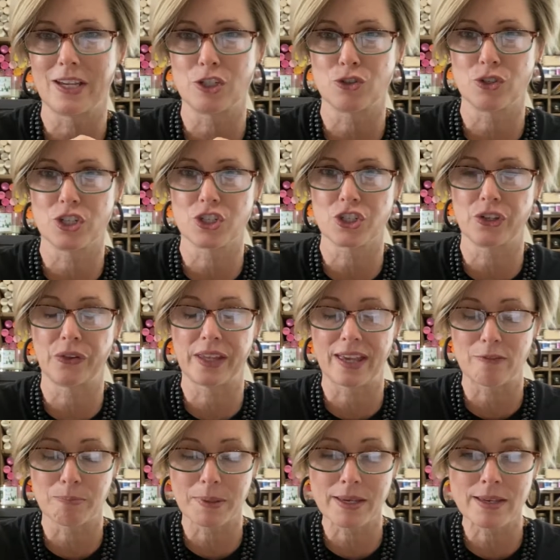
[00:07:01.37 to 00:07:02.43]
they traditionally
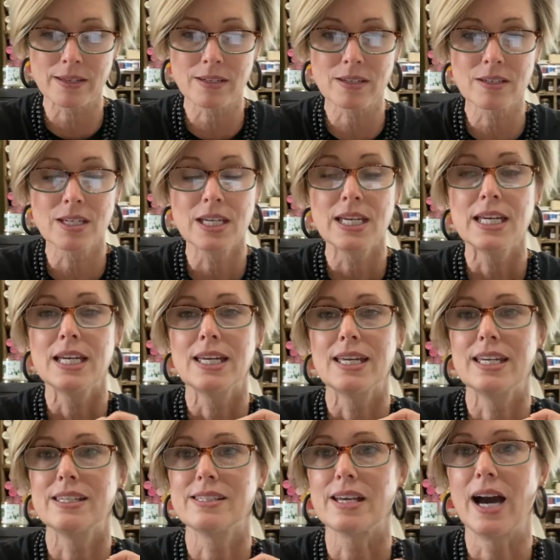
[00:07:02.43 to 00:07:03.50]
have been,
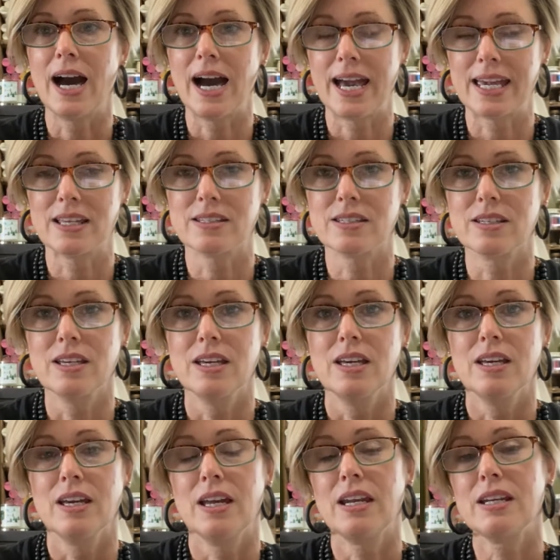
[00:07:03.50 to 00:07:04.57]
is height.
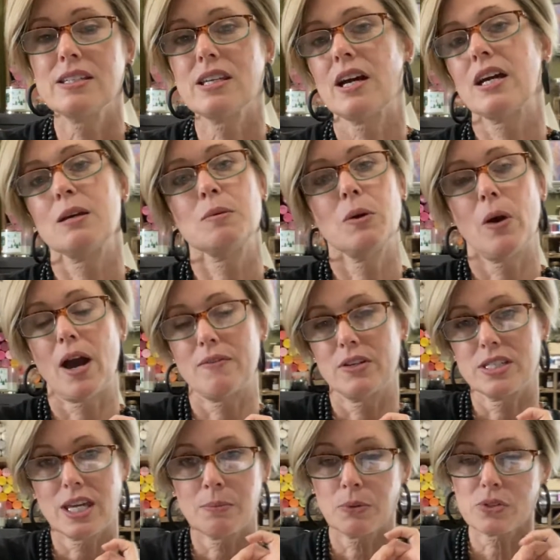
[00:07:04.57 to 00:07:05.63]
Anytime you have a
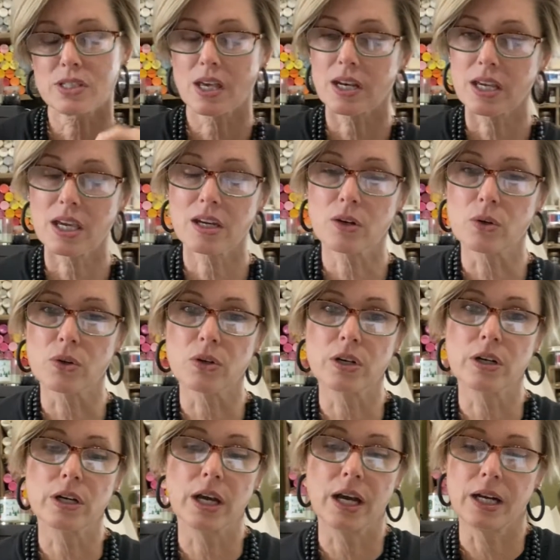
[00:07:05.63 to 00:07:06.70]
table setting
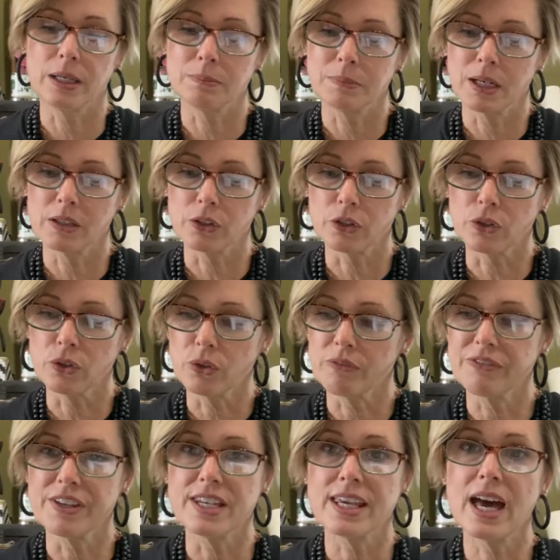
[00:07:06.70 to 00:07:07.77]
or a little
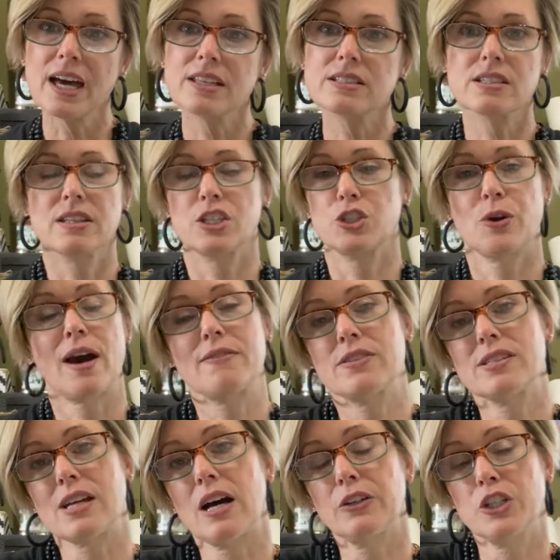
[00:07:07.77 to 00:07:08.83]
vignette that you have
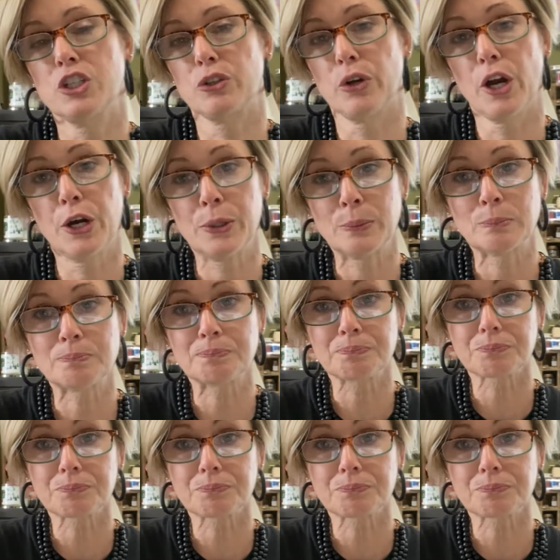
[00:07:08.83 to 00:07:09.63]
styled in your home,